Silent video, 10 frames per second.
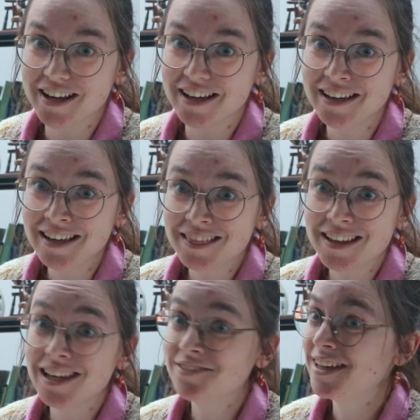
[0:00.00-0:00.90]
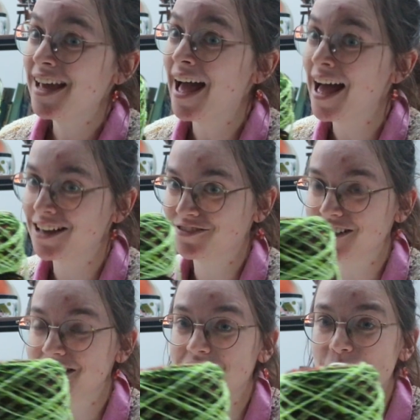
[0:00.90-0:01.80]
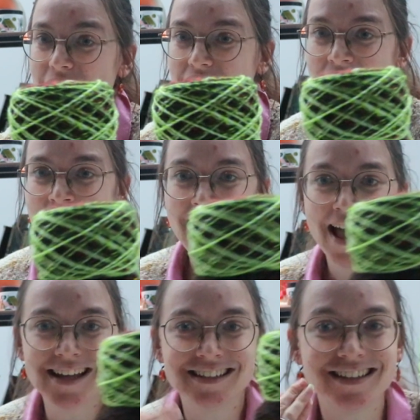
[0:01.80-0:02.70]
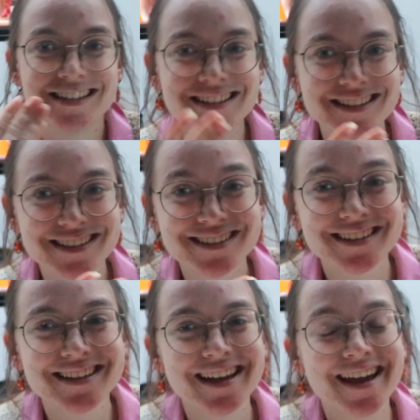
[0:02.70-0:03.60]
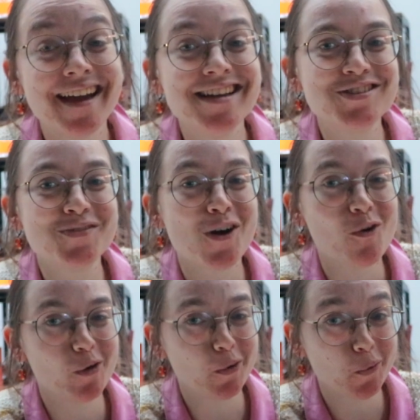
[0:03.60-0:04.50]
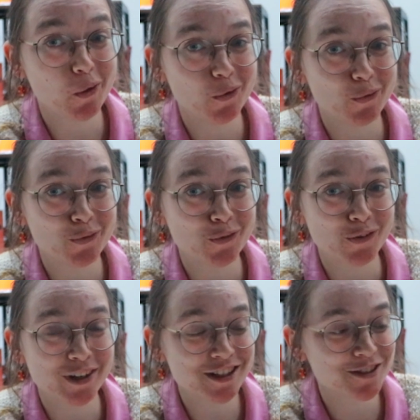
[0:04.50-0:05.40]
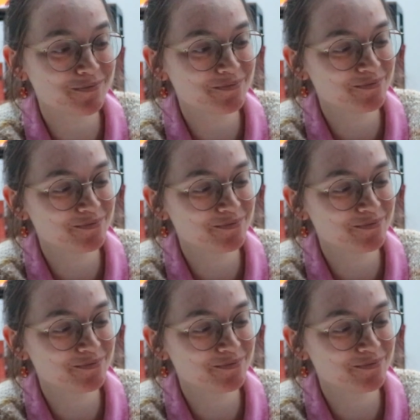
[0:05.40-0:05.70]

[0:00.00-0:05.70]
day than if they haven't seen me. And this is what we will use for it.